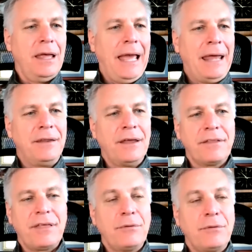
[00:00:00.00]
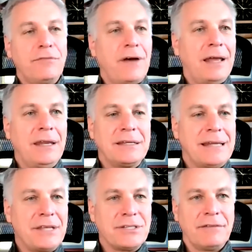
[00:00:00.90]
And the other thing that we find in
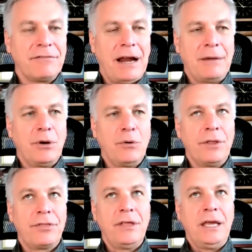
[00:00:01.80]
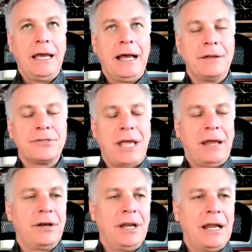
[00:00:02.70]
today's environment with the
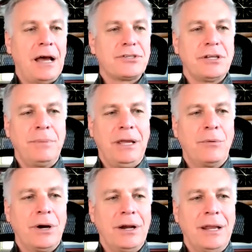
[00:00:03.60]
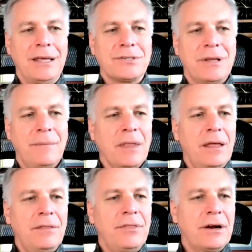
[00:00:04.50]
standard deduction being where it is,
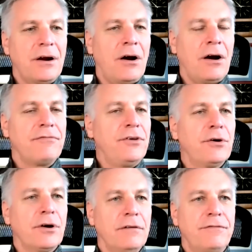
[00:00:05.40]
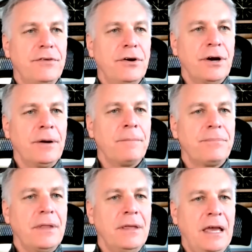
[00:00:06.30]
there are fewer and fewer
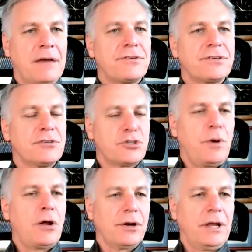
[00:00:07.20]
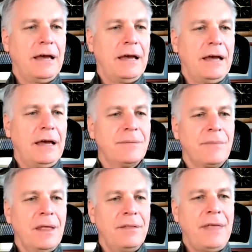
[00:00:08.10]
gifts, smaller gifts,
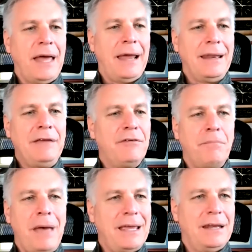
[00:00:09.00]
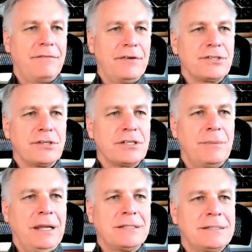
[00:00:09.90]
that even make a difference on
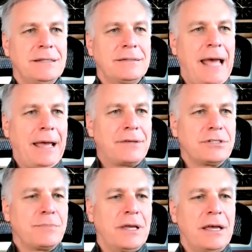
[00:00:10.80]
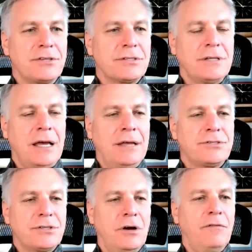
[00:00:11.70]
somebody's taxes because
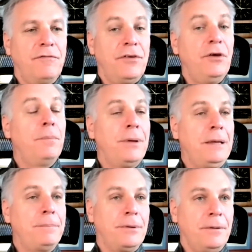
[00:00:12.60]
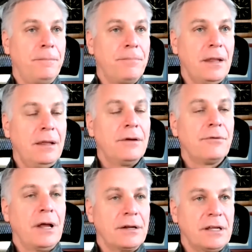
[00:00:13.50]
so few people,
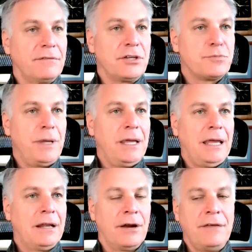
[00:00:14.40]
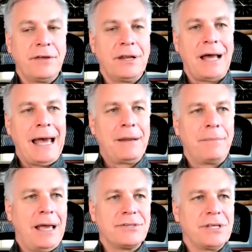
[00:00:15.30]
relatively speaking, are even
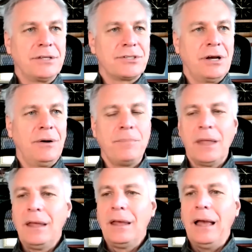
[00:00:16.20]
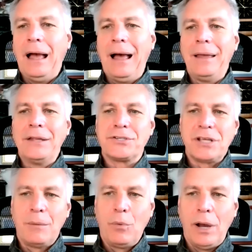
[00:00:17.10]
itemizing. So in
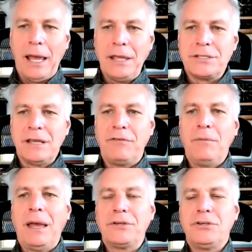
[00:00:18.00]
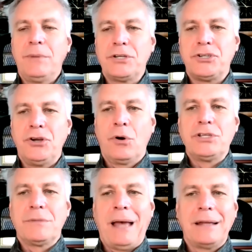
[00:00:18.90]
some ways, if you make too much
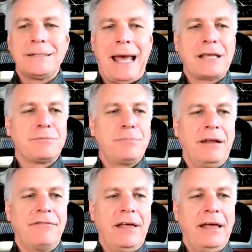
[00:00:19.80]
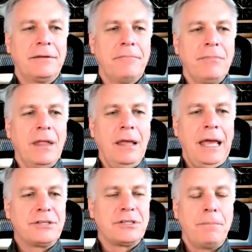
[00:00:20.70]
noise about tax benefit,
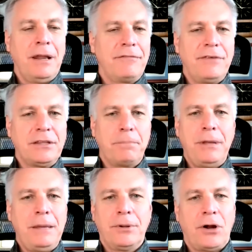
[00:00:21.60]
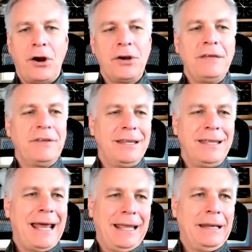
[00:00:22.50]
it's a benefit that people aren't even
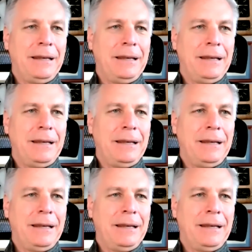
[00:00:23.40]
getting.